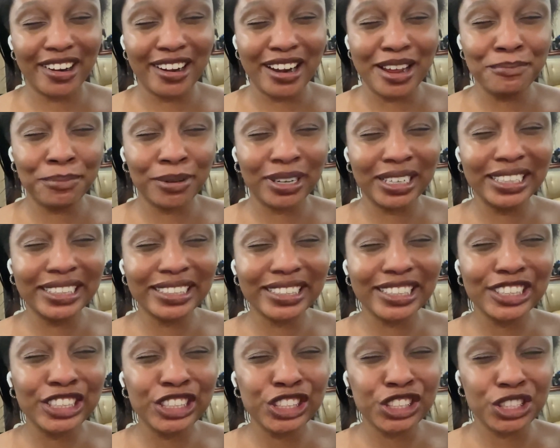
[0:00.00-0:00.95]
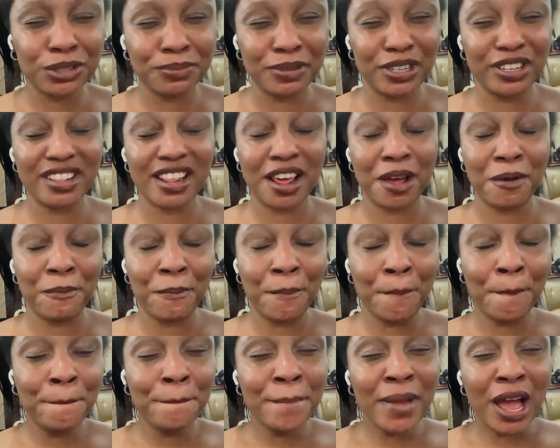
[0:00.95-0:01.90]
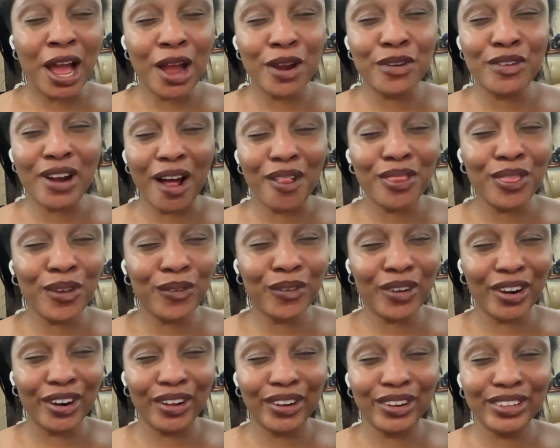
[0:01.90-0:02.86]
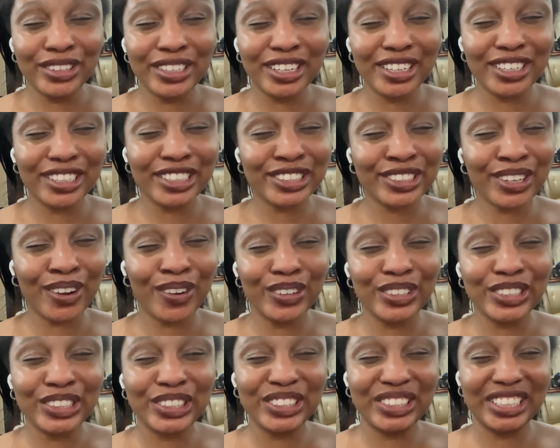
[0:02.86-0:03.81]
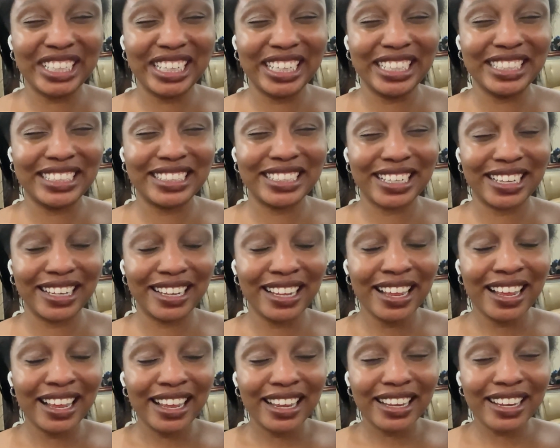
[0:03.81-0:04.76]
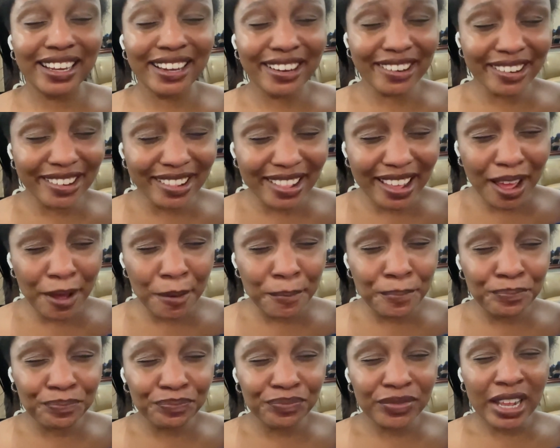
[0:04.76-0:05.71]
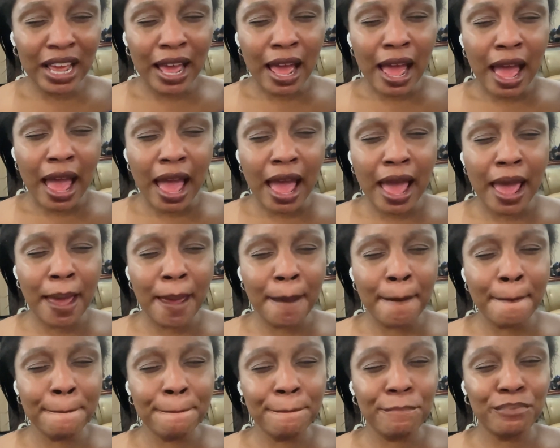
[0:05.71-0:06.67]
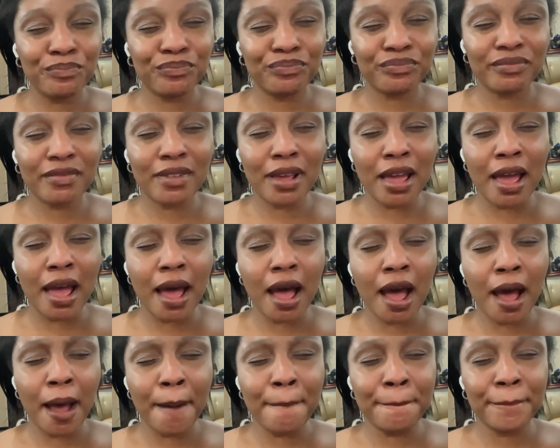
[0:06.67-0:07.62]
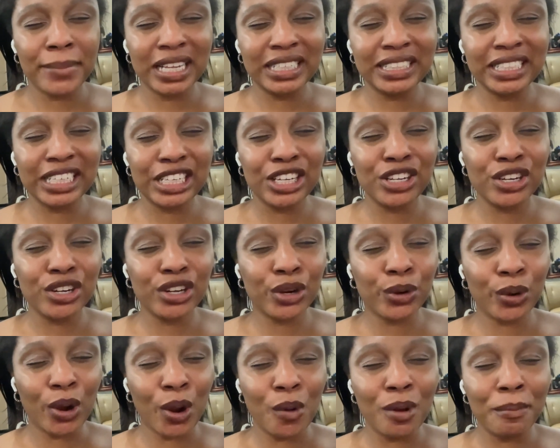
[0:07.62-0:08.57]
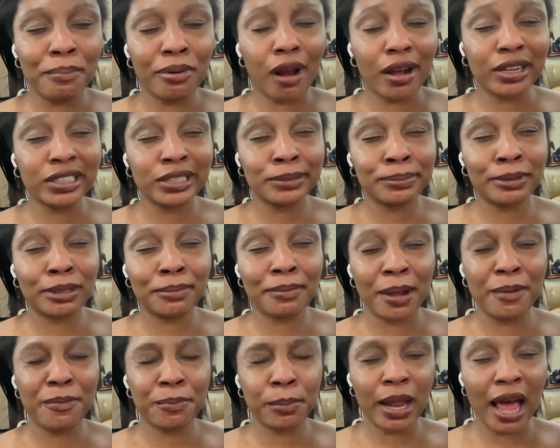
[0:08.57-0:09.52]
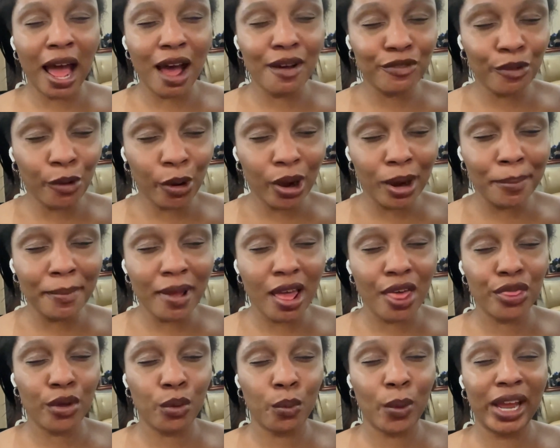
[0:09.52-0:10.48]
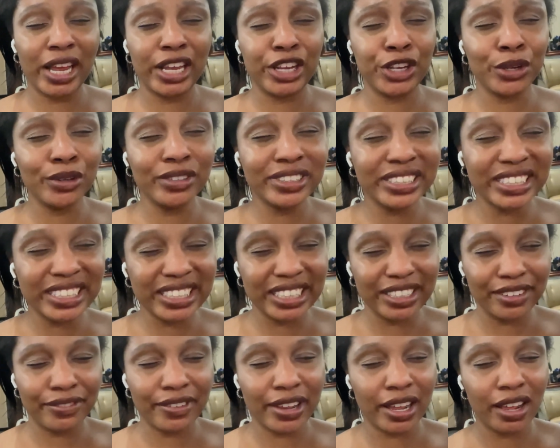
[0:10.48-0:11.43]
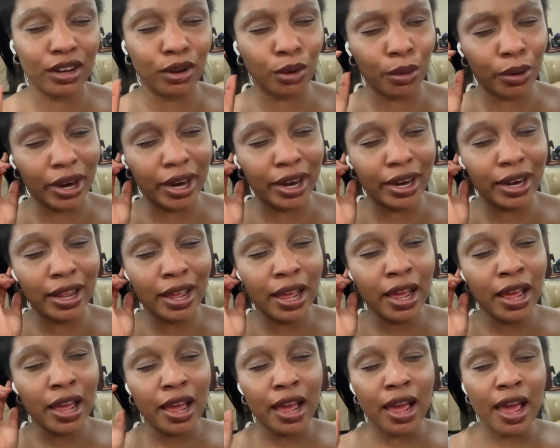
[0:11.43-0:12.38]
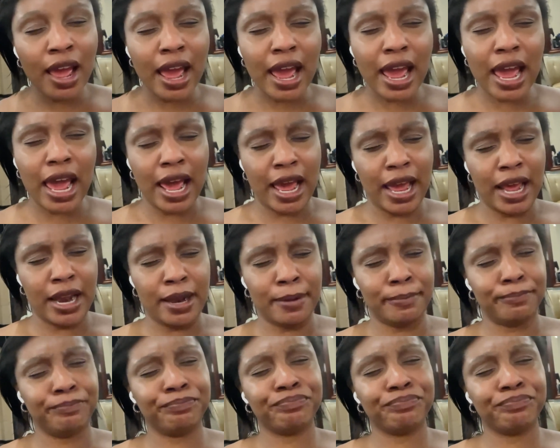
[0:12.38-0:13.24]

and please distribute them around the world to the souls who need to hear them, and um, continue to grow and prosper my platform and the way you see fit, Lord. And